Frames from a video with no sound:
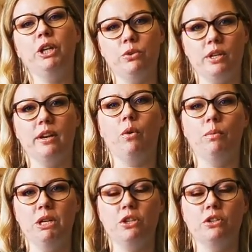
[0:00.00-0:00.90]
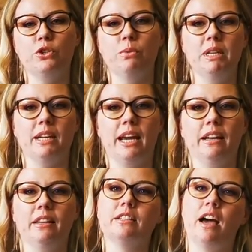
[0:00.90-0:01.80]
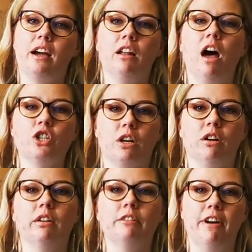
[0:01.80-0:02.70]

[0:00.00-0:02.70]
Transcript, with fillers: used in our missions to mitigate the psychological